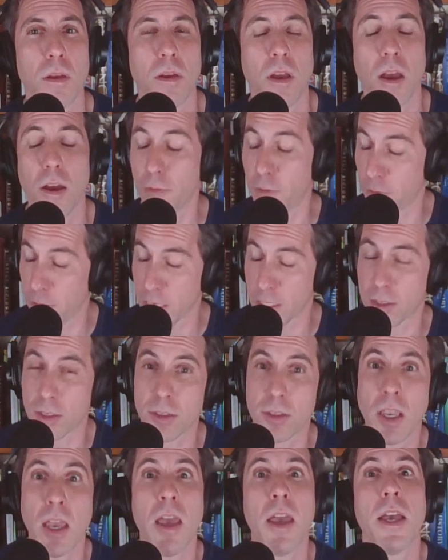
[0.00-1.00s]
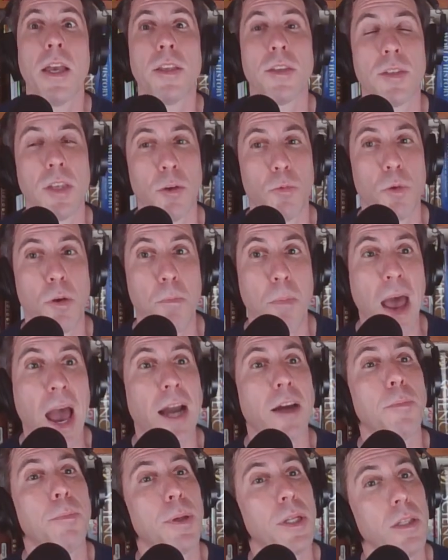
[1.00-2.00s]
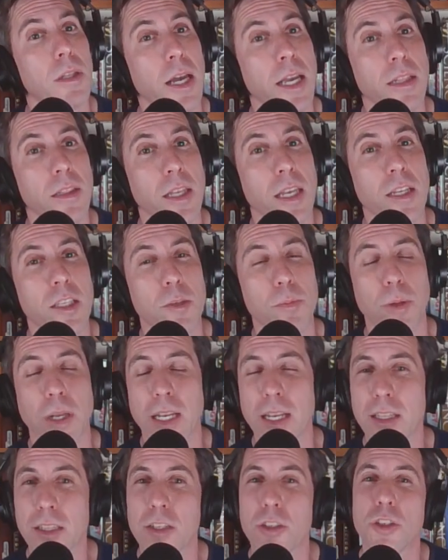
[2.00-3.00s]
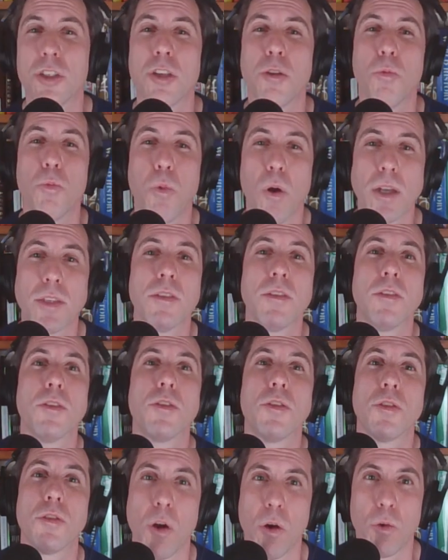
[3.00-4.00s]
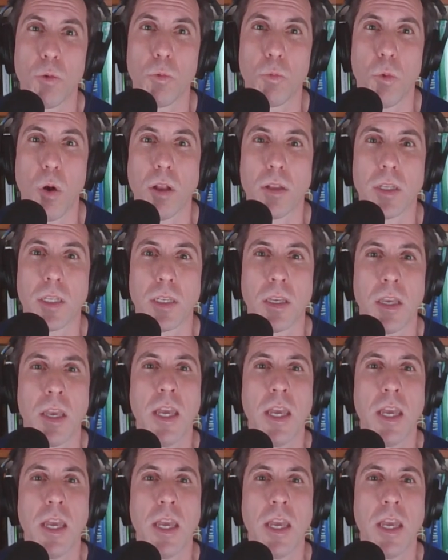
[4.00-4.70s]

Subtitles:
Frances sent one back, politely explaining that she wasn't stonewalling.